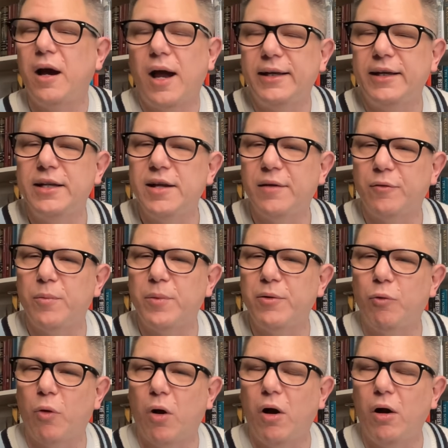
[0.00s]
I can never be
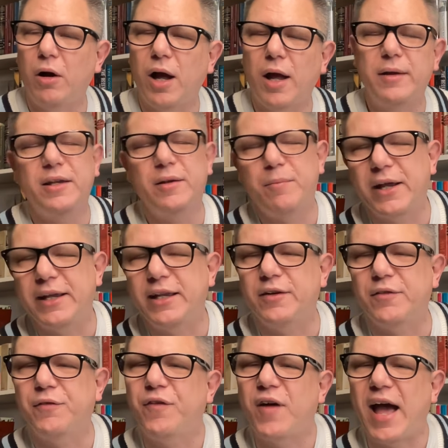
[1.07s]
wrong. You might get
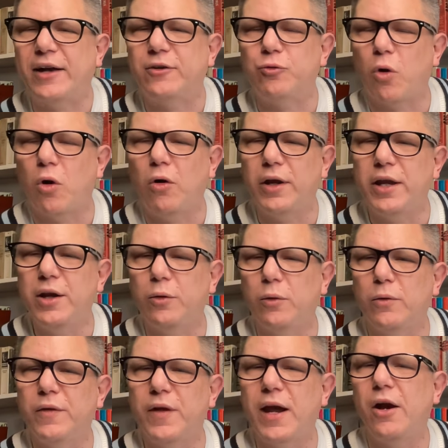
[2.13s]
a fact wrong here
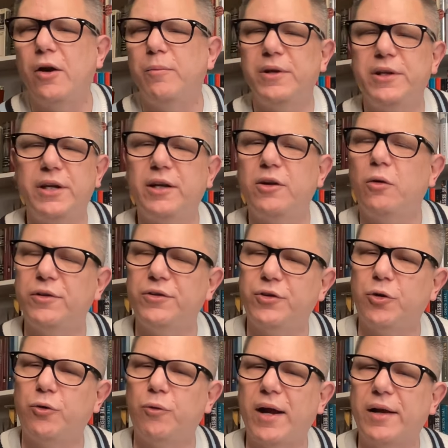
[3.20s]
or there, but you can always
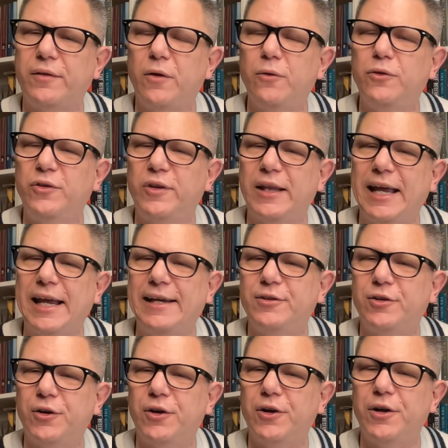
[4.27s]
correct those
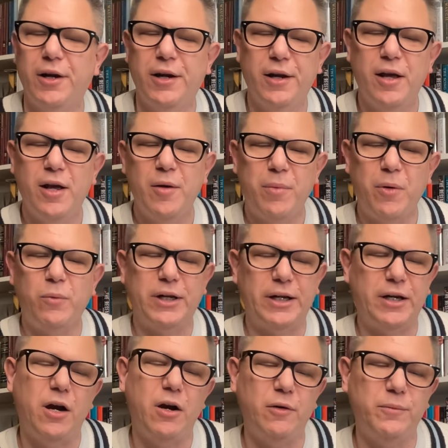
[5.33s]
later. But when
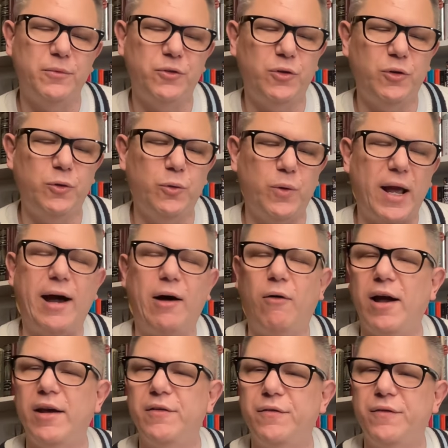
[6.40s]
it comes to how
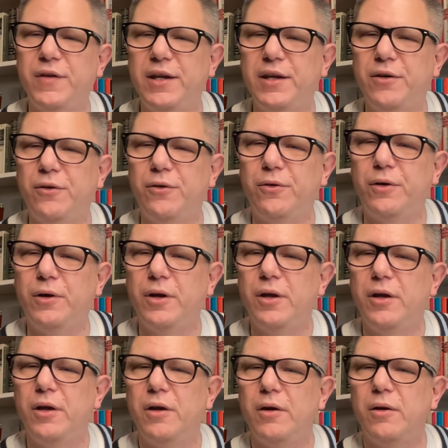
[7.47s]
I feel,
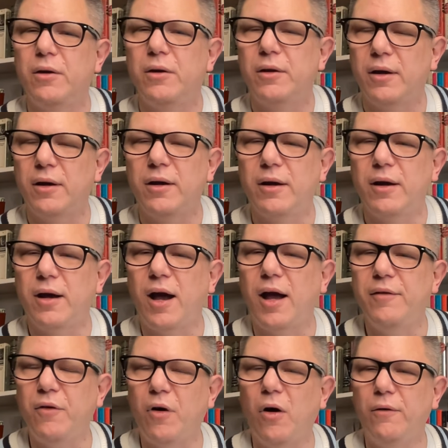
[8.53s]

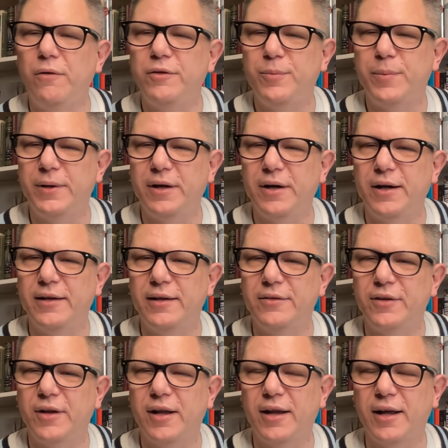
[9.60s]
I've always been
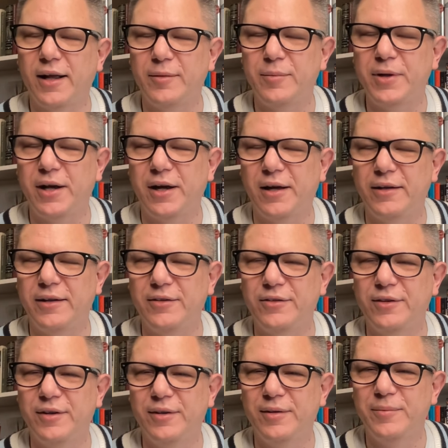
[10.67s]
honest. I gotta be
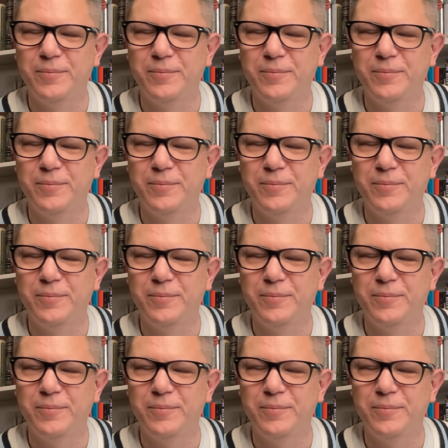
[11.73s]
honest.